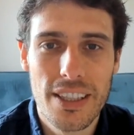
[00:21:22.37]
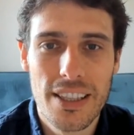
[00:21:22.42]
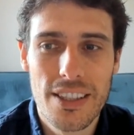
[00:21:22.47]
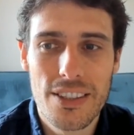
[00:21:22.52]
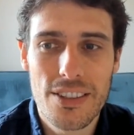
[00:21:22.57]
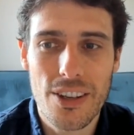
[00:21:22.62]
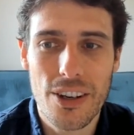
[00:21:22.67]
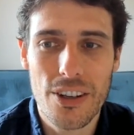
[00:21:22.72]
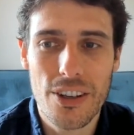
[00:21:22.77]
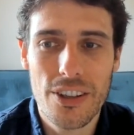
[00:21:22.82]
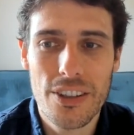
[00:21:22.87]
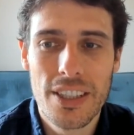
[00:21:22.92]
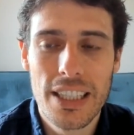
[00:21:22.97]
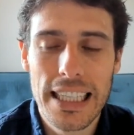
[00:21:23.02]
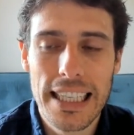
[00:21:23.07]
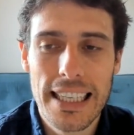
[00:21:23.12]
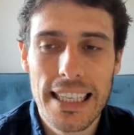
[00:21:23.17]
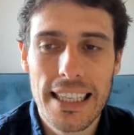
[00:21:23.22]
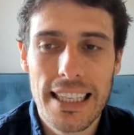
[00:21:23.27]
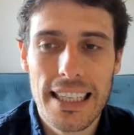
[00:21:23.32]
So
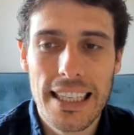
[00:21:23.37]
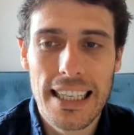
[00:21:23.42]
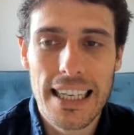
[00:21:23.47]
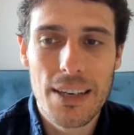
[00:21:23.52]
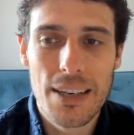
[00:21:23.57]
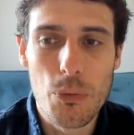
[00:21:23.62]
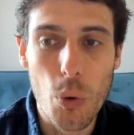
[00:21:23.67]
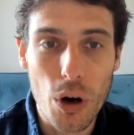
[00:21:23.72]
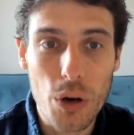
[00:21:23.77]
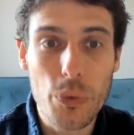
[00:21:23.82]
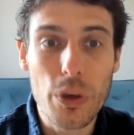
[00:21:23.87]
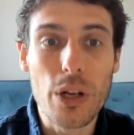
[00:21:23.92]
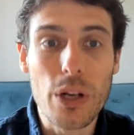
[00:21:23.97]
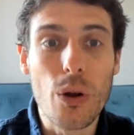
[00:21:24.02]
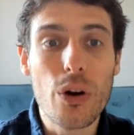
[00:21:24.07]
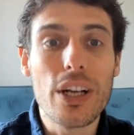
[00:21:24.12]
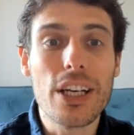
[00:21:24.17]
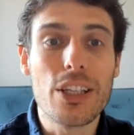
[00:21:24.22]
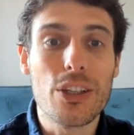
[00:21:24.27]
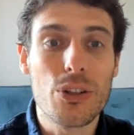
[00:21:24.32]
what are we
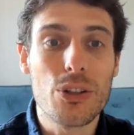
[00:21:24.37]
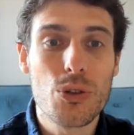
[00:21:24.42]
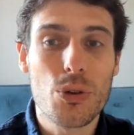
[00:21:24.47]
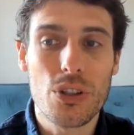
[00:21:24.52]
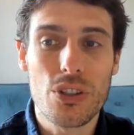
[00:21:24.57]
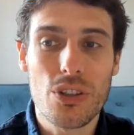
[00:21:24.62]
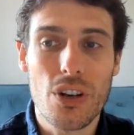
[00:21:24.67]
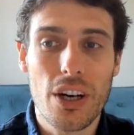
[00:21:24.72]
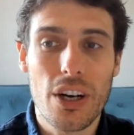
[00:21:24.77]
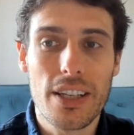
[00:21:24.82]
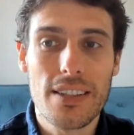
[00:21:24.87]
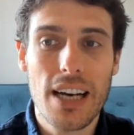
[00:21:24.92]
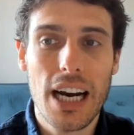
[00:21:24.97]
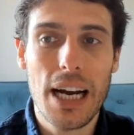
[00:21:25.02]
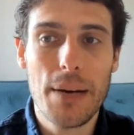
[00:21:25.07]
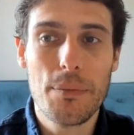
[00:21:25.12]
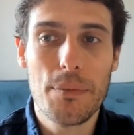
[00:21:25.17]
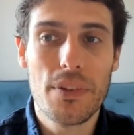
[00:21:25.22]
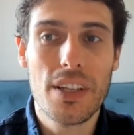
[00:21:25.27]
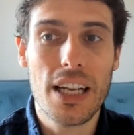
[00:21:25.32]
learning in the Taurus
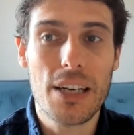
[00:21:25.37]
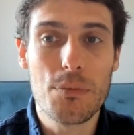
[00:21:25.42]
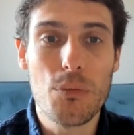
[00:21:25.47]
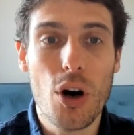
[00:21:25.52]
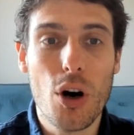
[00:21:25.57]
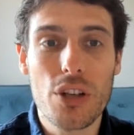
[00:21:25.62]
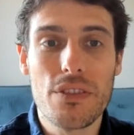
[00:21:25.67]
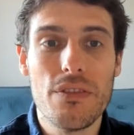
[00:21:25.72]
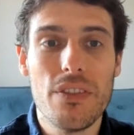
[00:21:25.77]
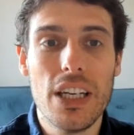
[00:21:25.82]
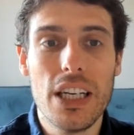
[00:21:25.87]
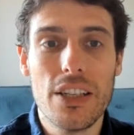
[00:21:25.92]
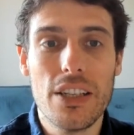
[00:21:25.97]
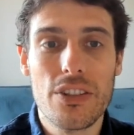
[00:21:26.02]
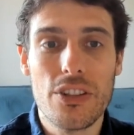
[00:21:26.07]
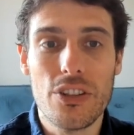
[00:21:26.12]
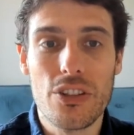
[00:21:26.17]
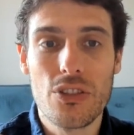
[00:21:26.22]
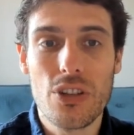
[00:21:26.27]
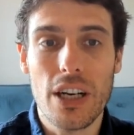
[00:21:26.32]
archetype that Mars and Venus
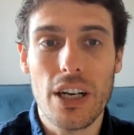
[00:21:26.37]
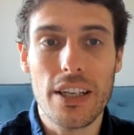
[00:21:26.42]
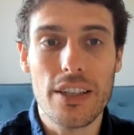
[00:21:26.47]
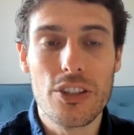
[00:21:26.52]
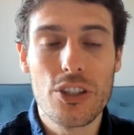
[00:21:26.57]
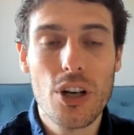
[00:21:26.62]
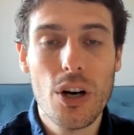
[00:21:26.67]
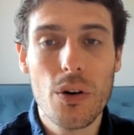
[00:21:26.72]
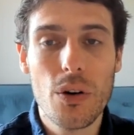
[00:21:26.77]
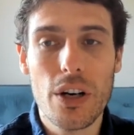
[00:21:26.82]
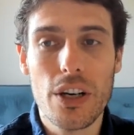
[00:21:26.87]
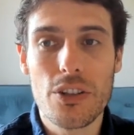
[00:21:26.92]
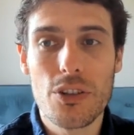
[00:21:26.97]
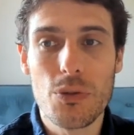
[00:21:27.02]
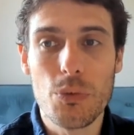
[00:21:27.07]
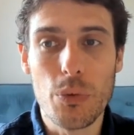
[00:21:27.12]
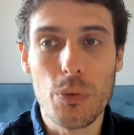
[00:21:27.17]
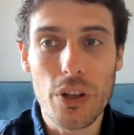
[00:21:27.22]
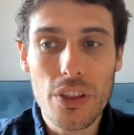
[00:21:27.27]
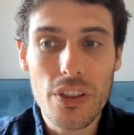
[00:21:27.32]
is trying to show us
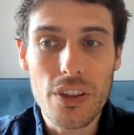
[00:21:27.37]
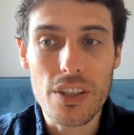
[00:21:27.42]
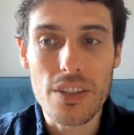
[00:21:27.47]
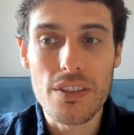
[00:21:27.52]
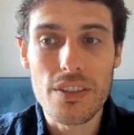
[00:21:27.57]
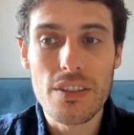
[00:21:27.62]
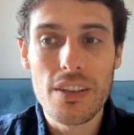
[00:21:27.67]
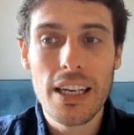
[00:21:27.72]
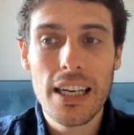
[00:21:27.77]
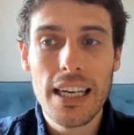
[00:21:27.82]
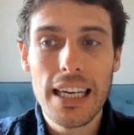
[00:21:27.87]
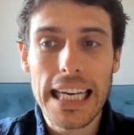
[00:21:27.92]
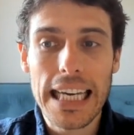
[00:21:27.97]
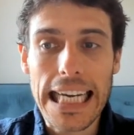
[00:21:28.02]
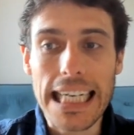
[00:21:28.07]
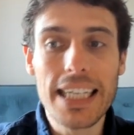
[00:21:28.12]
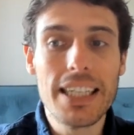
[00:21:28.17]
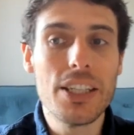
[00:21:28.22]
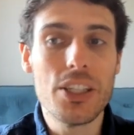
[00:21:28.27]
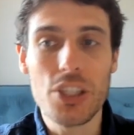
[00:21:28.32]
with this
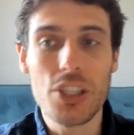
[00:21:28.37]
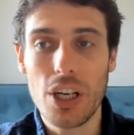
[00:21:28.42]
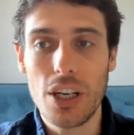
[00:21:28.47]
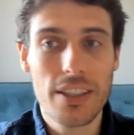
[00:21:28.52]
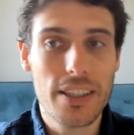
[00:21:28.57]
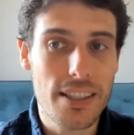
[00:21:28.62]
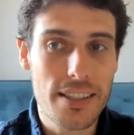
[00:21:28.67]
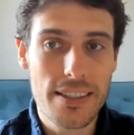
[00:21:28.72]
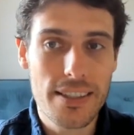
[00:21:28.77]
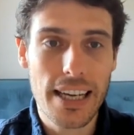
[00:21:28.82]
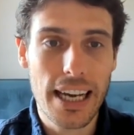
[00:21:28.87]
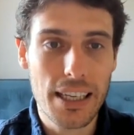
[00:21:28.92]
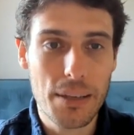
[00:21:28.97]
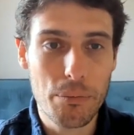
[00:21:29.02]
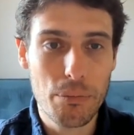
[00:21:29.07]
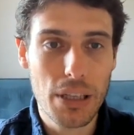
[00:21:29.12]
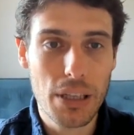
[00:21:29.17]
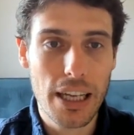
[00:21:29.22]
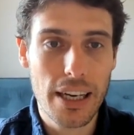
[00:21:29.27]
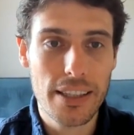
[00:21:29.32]
inconjunct that's taking
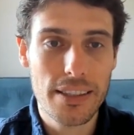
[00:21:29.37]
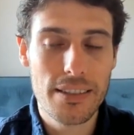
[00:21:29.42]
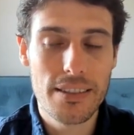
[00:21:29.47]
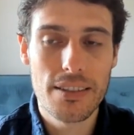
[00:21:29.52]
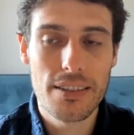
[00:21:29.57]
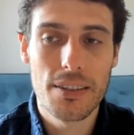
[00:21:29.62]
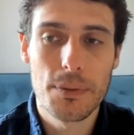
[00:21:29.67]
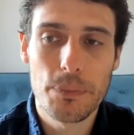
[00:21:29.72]
place?